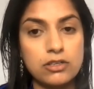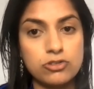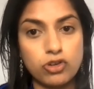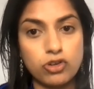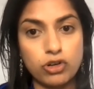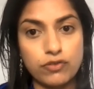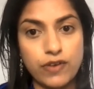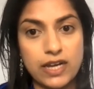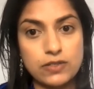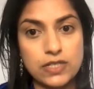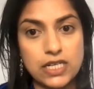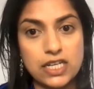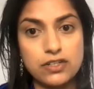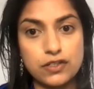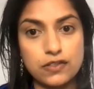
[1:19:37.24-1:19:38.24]
Stronger
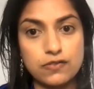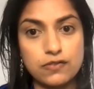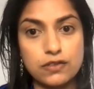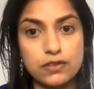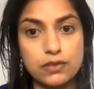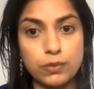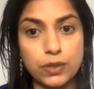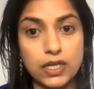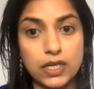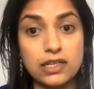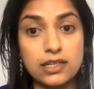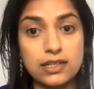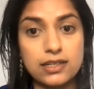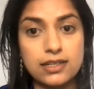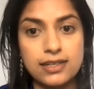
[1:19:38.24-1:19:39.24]
Foundations
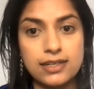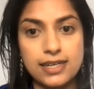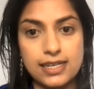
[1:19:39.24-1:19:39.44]
work,